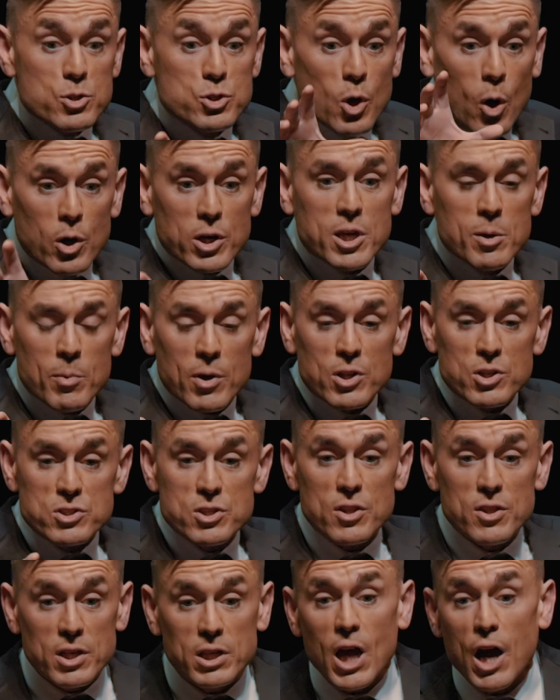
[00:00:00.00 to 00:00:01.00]
documents
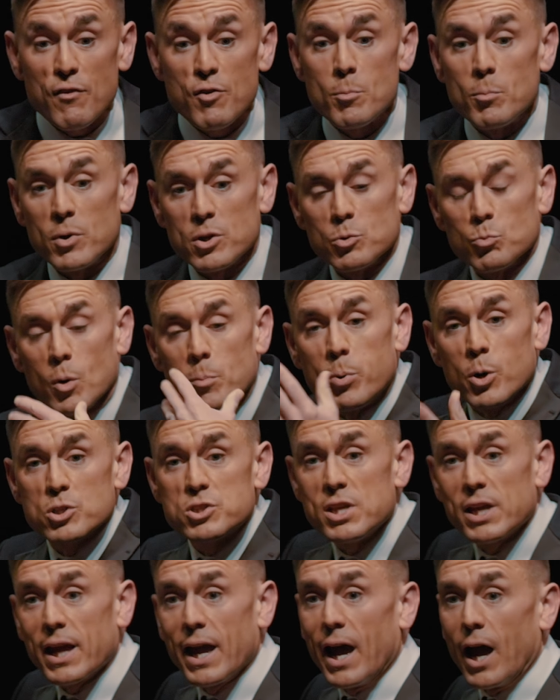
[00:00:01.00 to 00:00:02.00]
that the government were
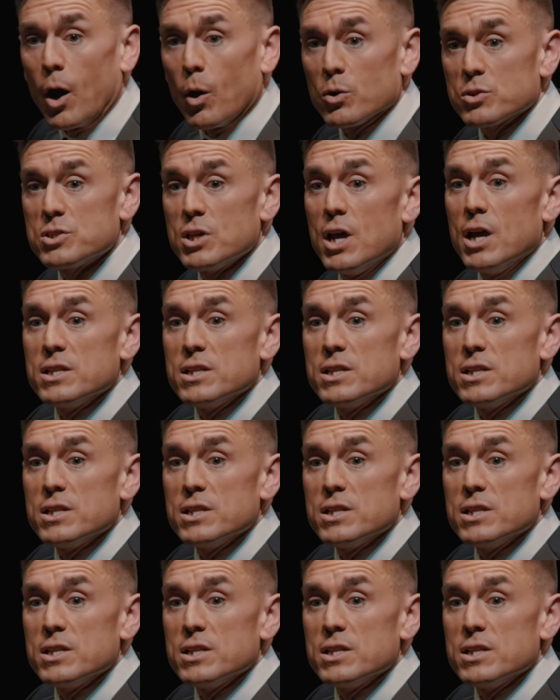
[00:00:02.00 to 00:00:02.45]
putting out